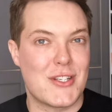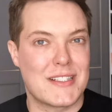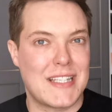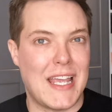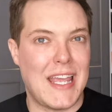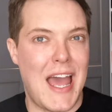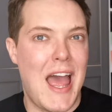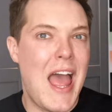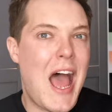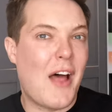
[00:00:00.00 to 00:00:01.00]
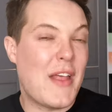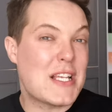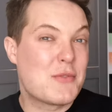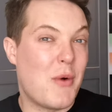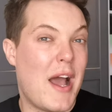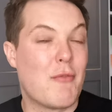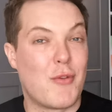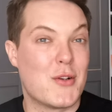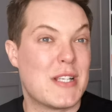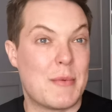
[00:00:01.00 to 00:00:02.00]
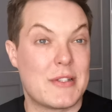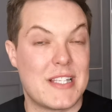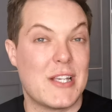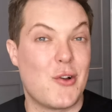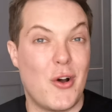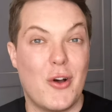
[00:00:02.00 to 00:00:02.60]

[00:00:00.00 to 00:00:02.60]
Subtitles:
anti-aging skincare, and that's where rosehip seed